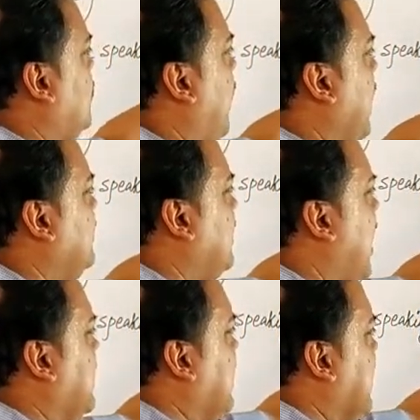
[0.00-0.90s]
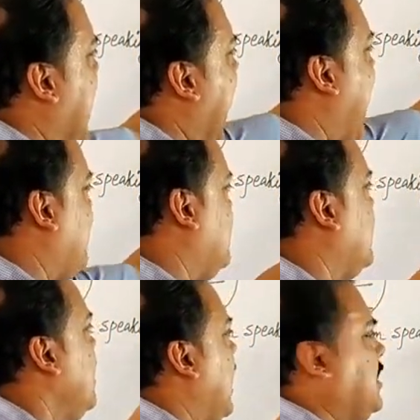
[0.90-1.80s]
think that I
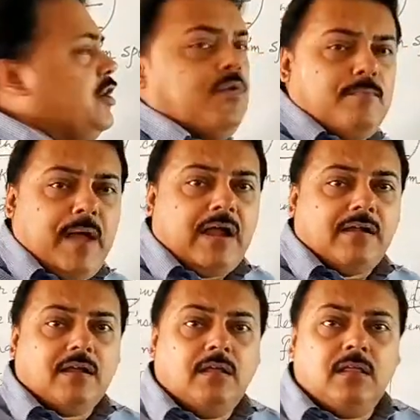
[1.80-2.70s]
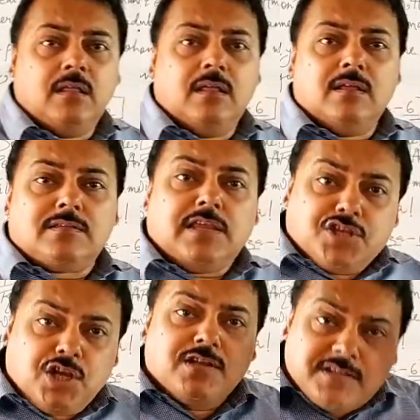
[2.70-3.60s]
nagged at you, Amanda. See,
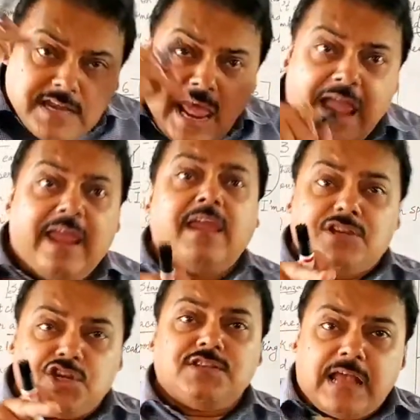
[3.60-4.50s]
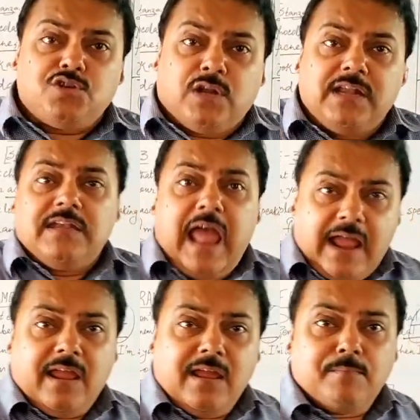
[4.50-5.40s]
she is nagging. She's actually
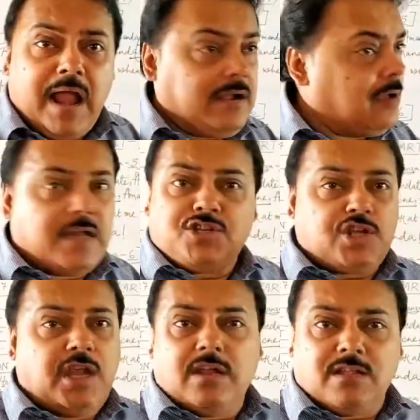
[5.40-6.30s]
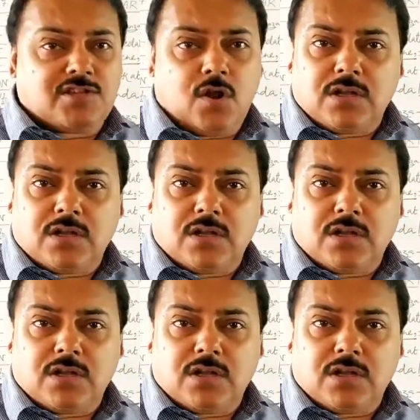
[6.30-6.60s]
nagging Amanda, but she does not